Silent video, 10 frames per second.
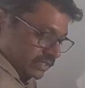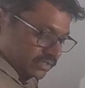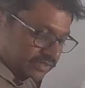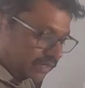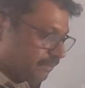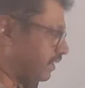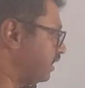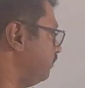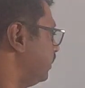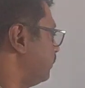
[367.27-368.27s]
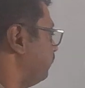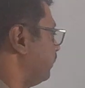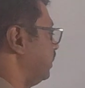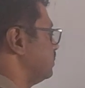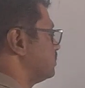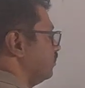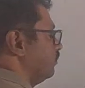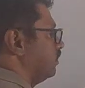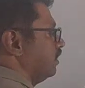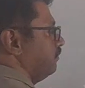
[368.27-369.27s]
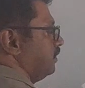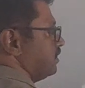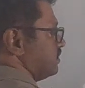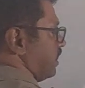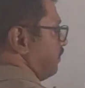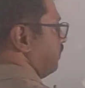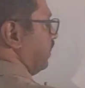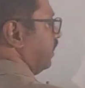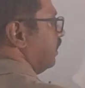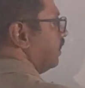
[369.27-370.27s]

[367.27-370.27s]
So upper limit minus lower limit is happening.